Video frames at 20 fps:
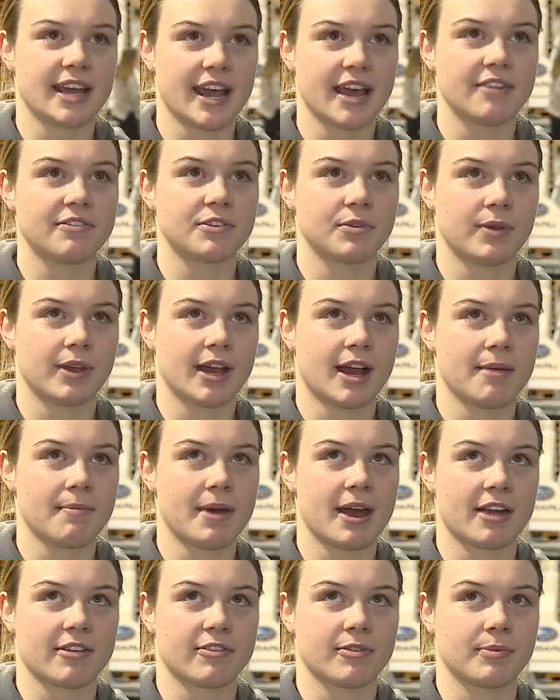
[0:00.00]
day after we got
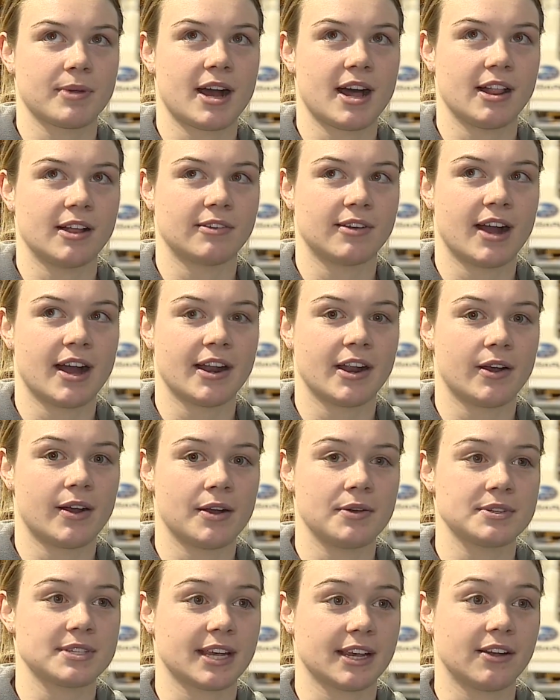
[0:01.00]
back from Colorado,
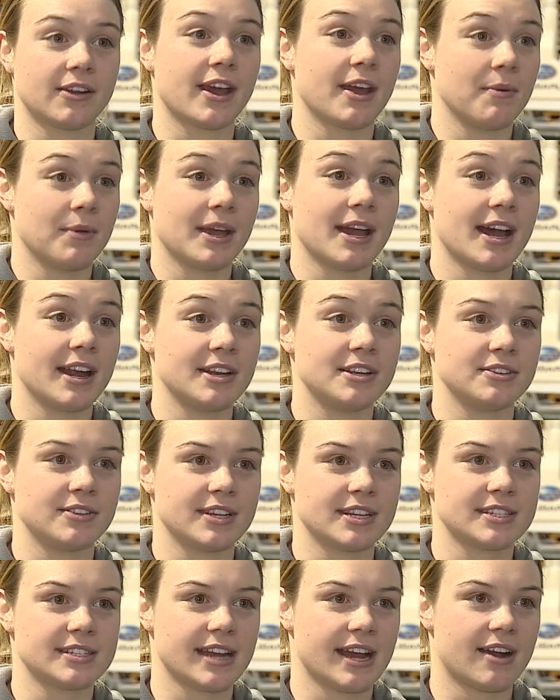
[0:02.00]
I was like, okay, we got to do
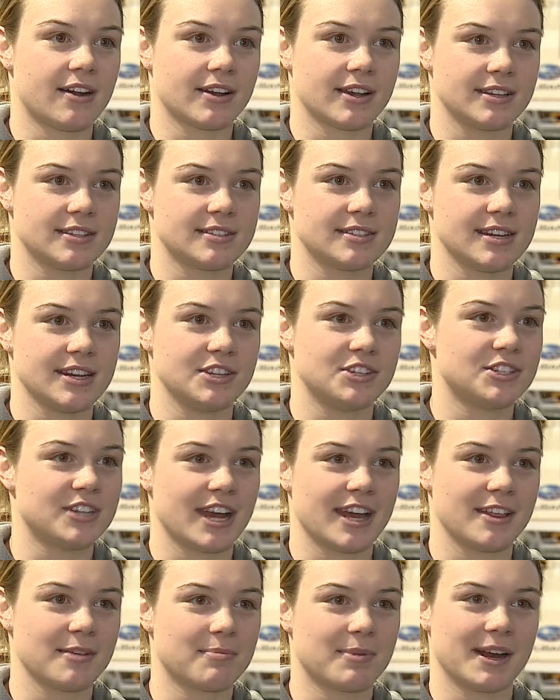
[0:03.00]
this now because each
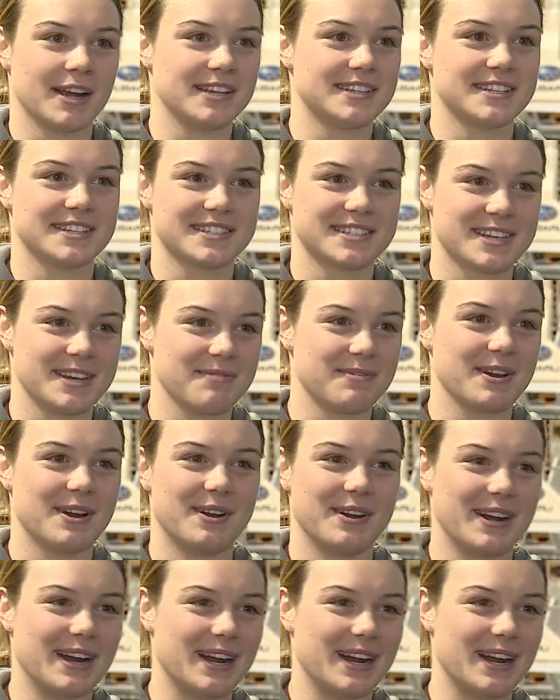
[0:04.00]
day the prices keep going